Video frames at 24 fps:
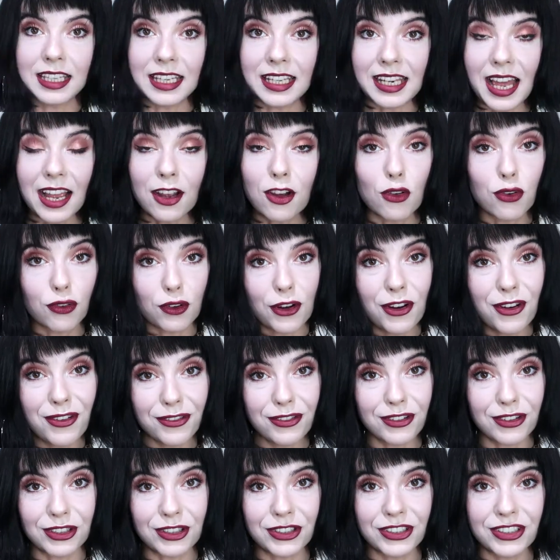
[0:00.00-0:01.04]
The lack of
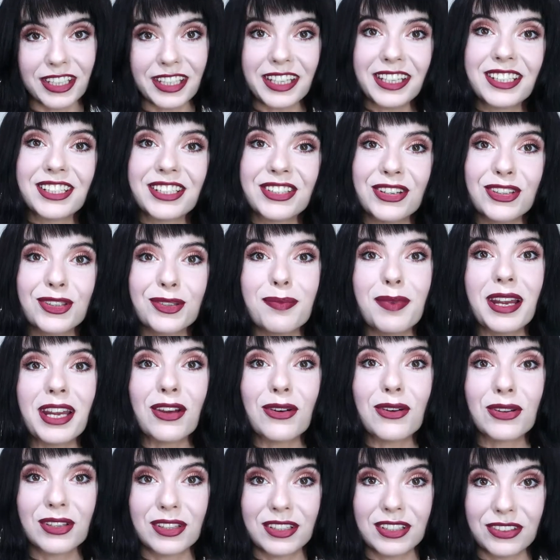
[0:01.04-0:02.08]
comfort is not my
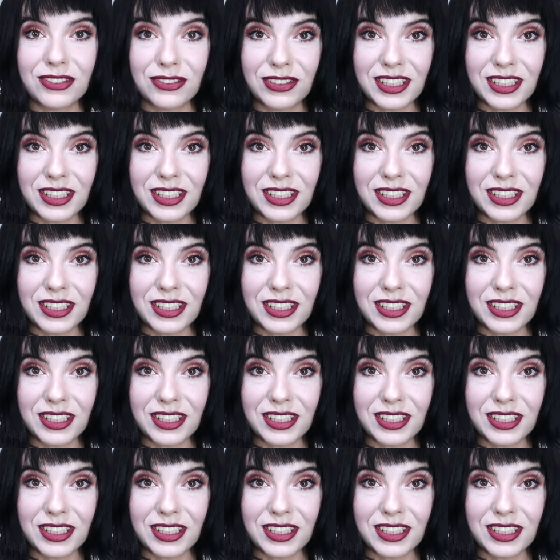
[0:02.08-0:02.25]
only